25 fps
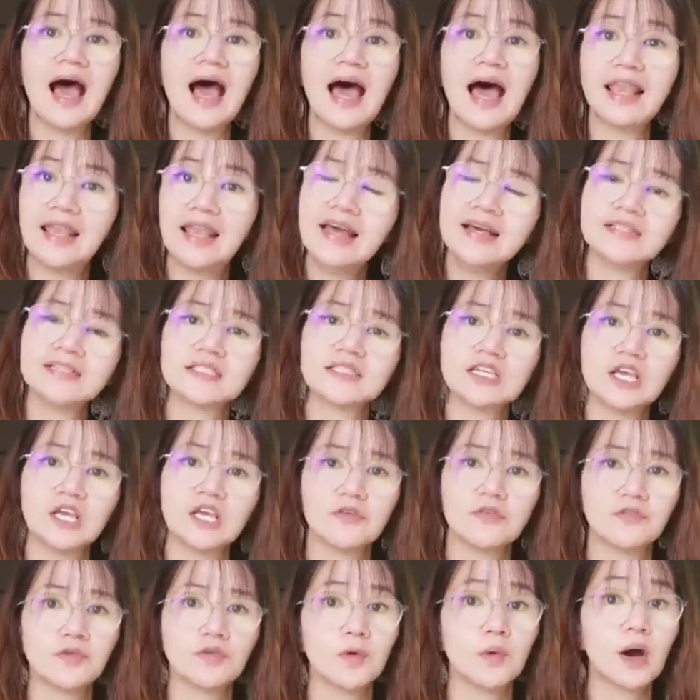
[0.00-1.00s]
Unless
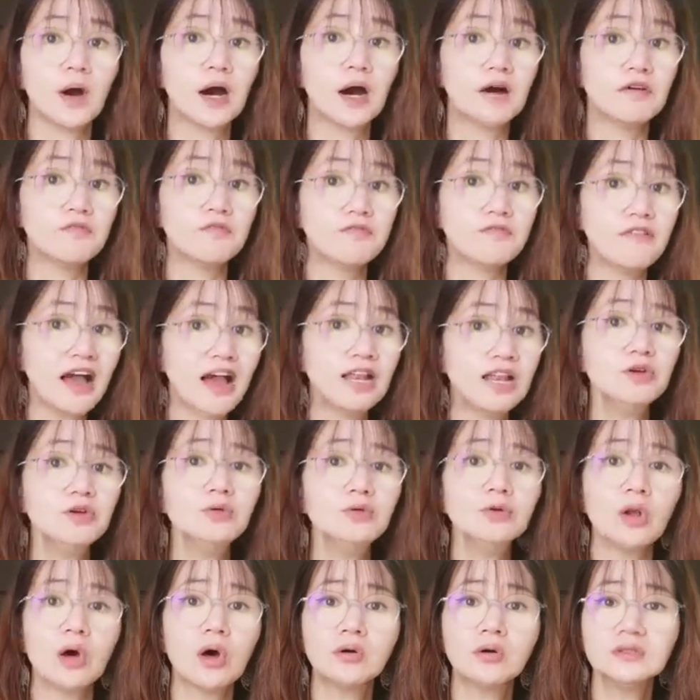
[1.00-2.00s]
if you are a value
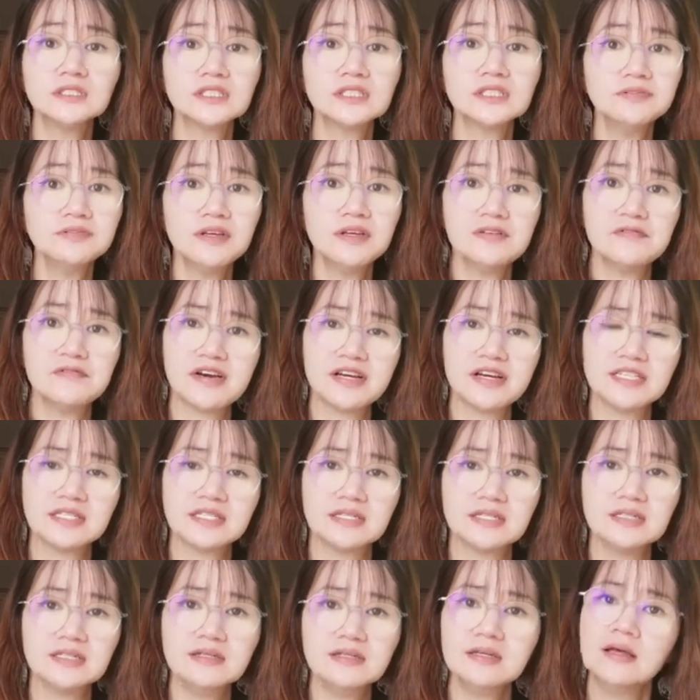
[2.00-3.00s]
long-term
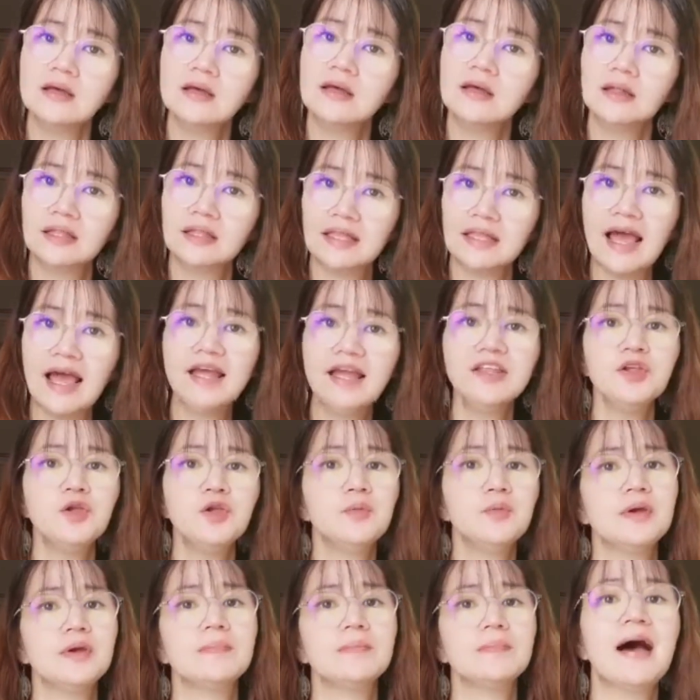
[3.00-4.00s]
investor, then
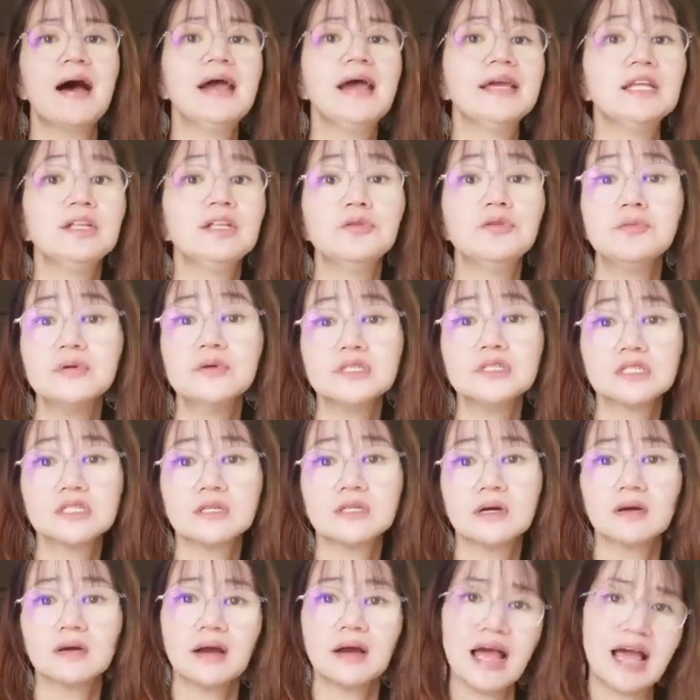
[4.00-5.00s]
you may buy into a
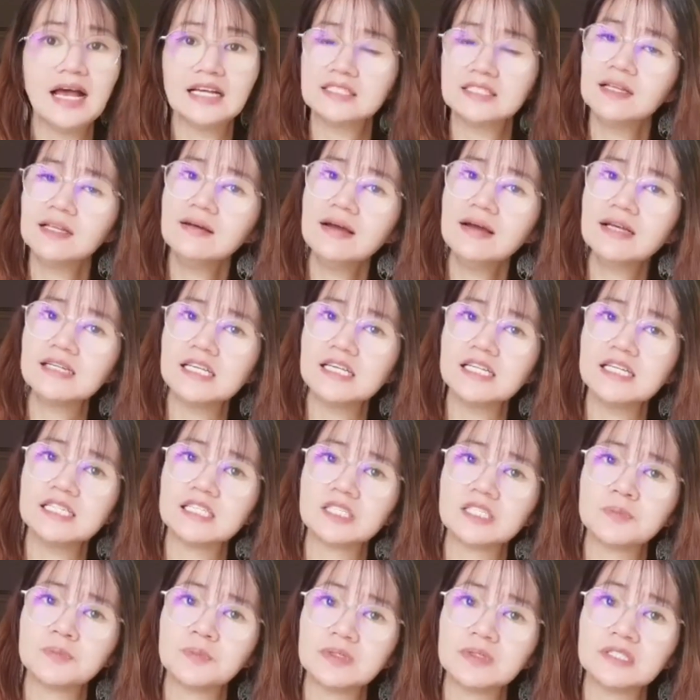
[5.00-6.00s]
stock as long as
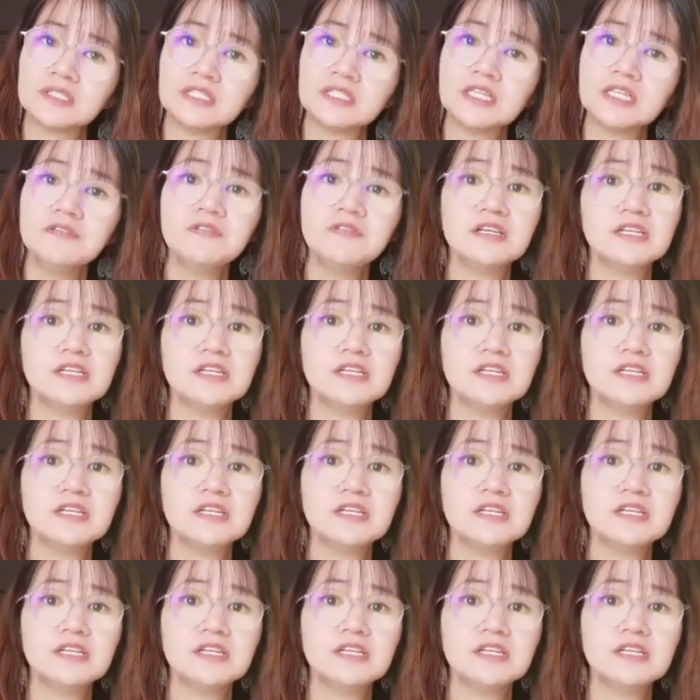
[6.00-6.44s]
its perceived